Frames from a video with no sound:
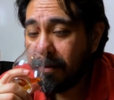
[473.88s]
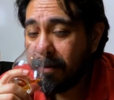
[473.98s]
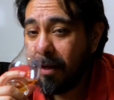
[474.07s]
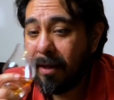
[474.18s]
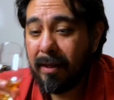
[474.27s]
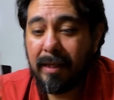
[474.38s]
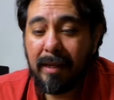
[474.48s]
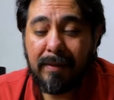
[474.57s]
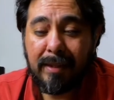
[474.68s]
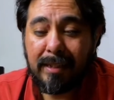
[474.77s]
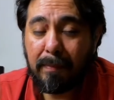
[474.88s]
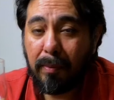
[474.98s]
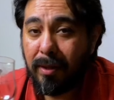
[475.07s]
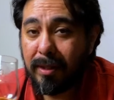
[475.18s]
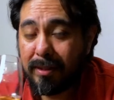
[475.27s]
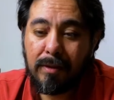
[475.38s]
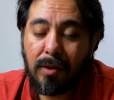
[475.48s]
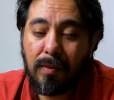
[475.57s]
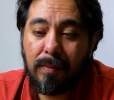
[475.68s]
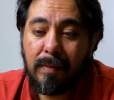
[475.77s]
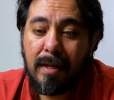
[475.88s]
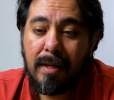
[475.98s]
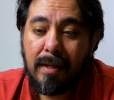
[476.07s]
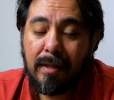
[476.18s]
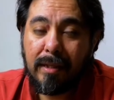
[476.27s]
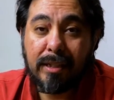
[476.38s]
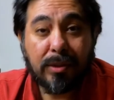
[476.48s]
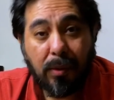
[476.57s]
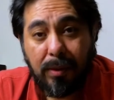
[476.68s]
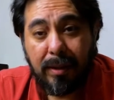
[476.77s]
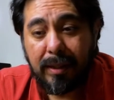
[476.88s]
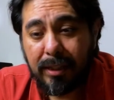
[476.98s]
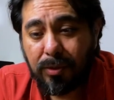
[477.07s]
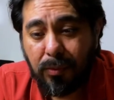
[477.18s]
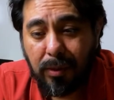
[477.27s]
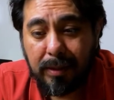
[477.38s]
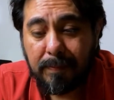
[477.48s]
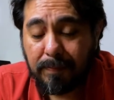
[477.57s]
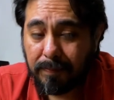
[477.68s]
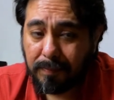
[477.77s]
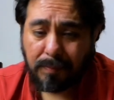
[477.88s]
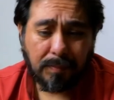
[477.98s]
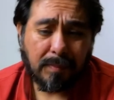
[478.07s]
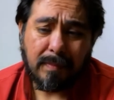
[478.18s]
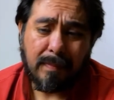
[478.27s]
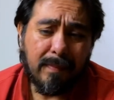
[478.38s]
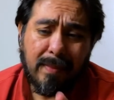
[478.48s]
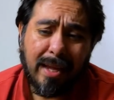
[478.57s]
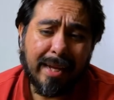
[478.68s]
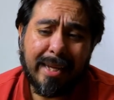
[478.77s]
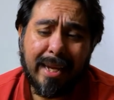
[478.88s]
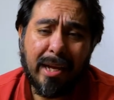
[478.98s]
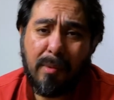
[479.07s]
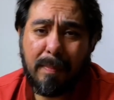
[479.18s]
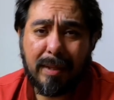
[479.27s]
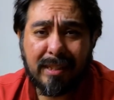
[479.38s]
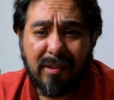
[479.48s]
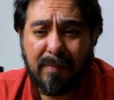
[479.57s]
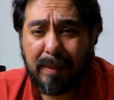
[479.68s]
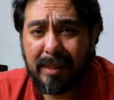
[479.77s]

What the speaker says: it never disappoints. So the score on this one, I can't help myself but